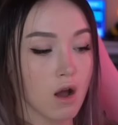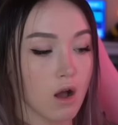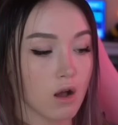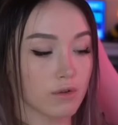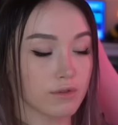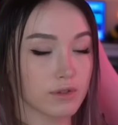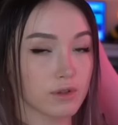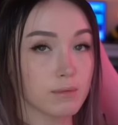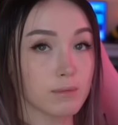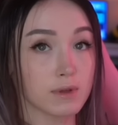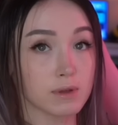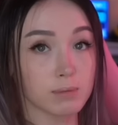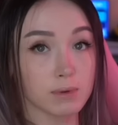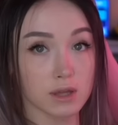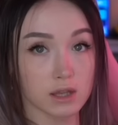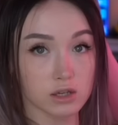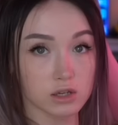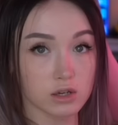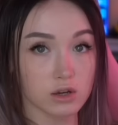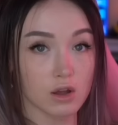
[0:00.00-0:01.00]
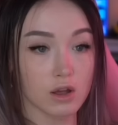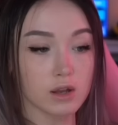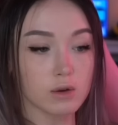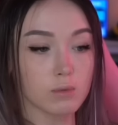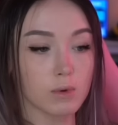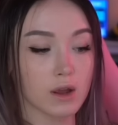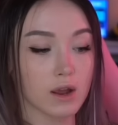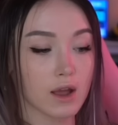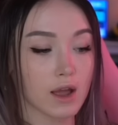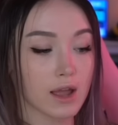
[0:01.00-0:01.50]
Also, my Patreon,
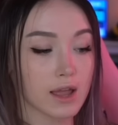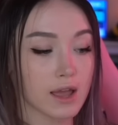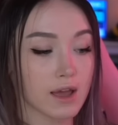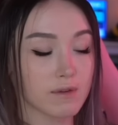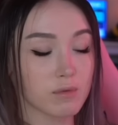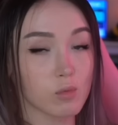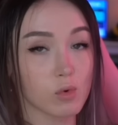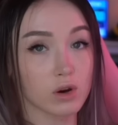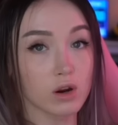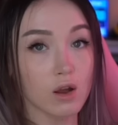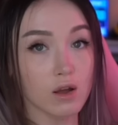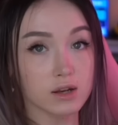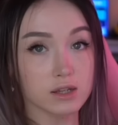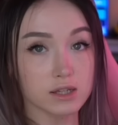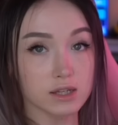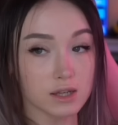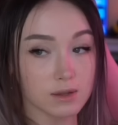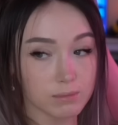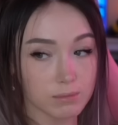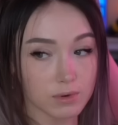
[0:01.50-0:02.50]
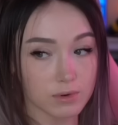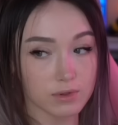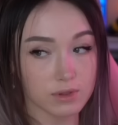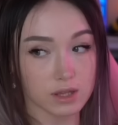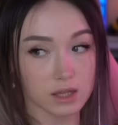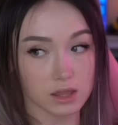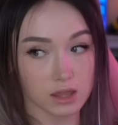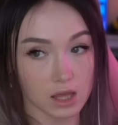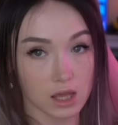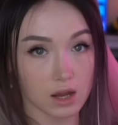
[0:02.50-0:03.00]
where I have more content
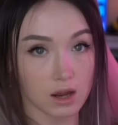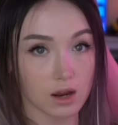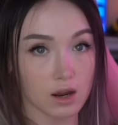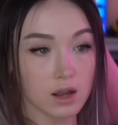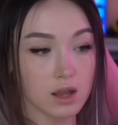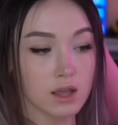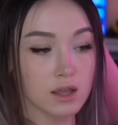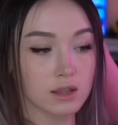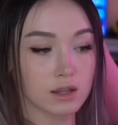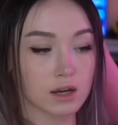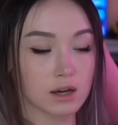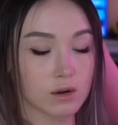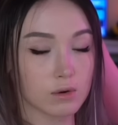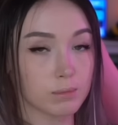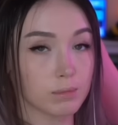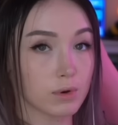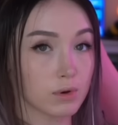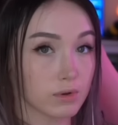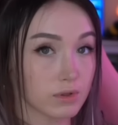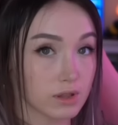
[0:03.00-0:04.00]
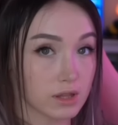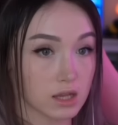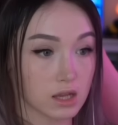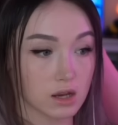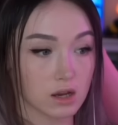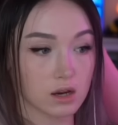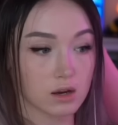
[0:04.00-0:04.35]
posted there that I don't post here.